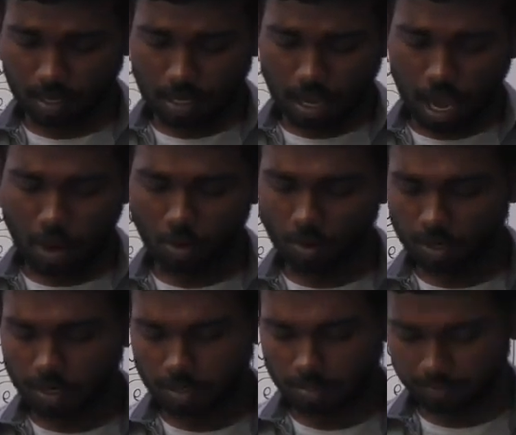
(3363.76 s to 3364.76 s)

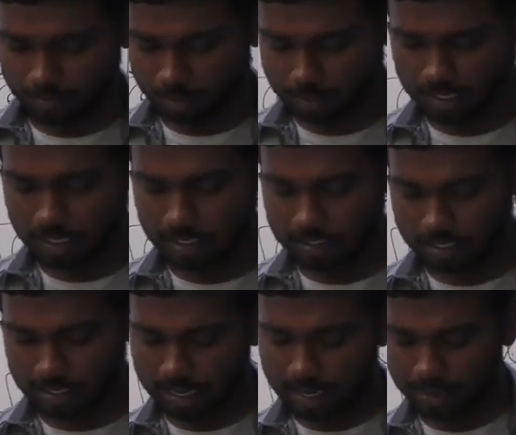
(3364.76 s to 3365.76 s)
However, sentence
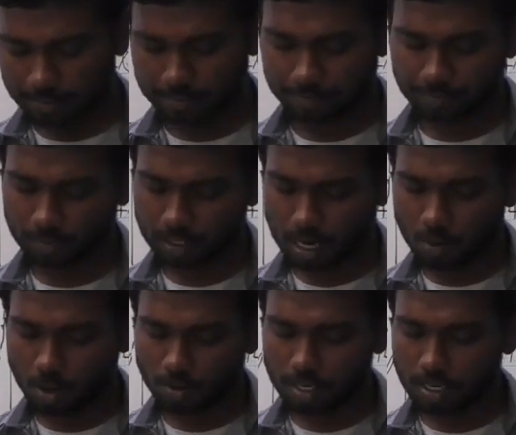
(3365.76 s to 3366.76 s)
A,
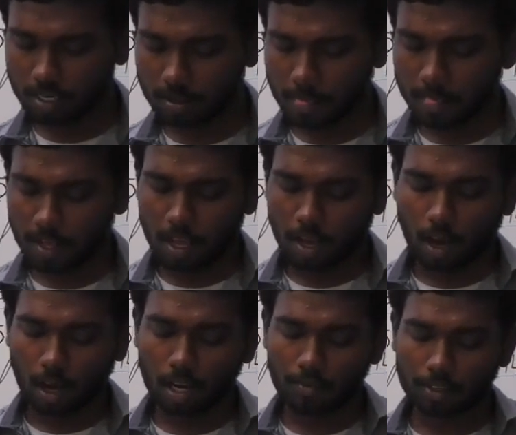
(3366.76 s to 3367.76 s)
however,
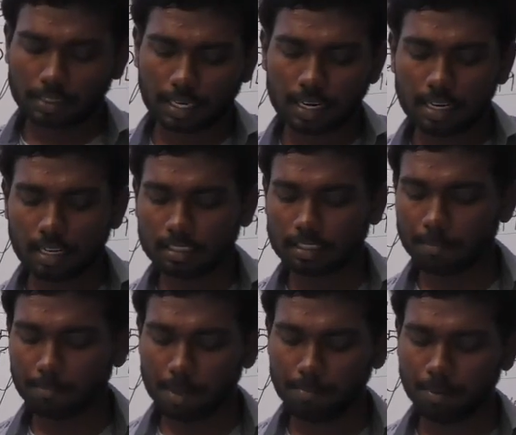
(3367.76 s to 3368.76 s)
all of a sudden some
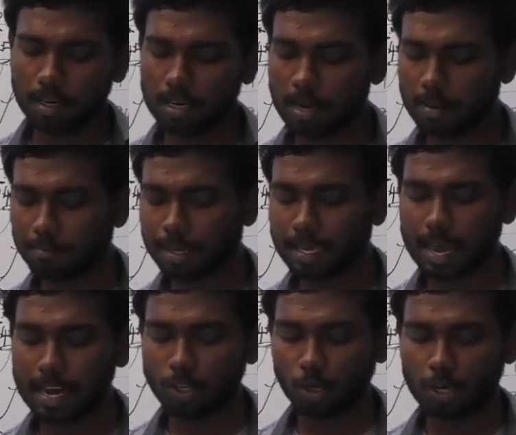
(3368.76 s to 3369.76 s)
people
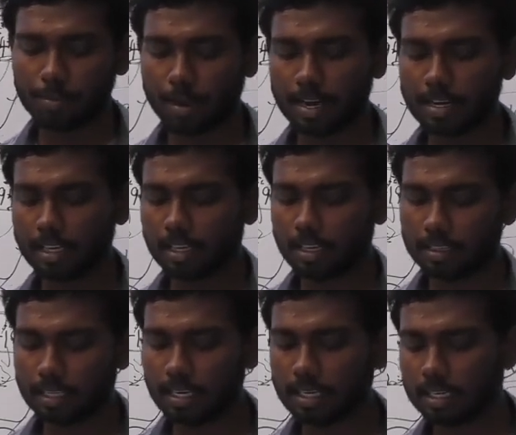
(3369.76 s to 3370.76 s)
began to demand
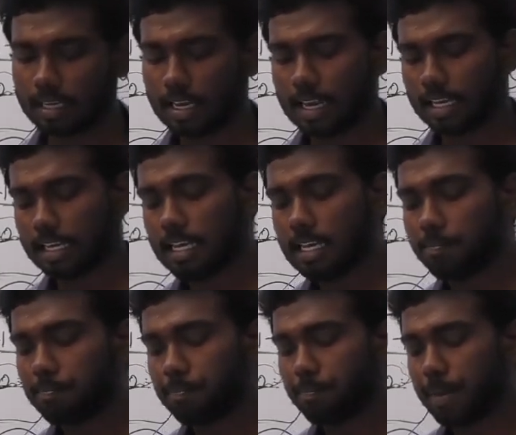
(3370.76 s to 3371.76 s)
that
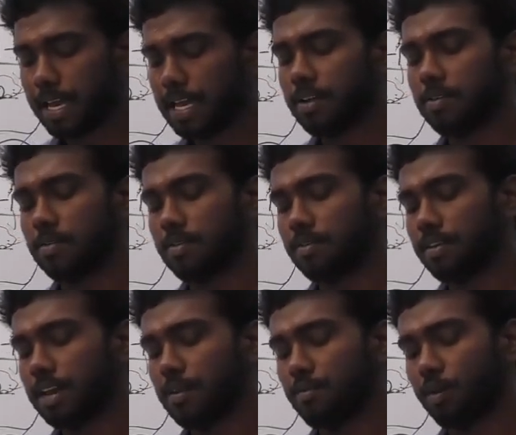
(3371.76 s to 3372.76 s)
he pay
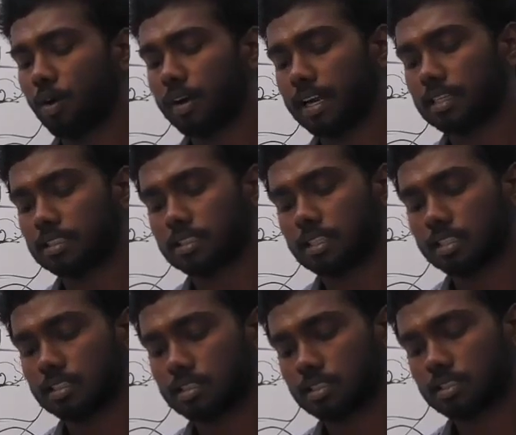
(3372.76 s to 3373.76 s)
way for
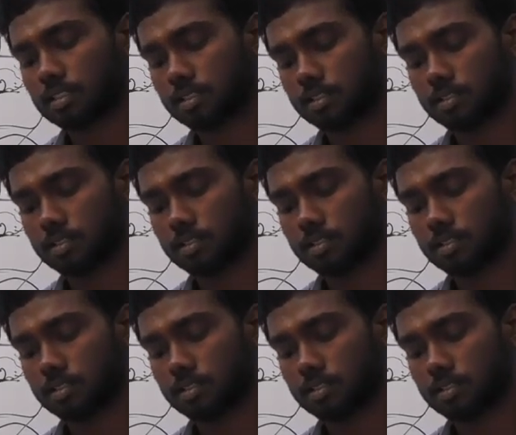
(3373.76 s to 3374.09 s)
youngsters.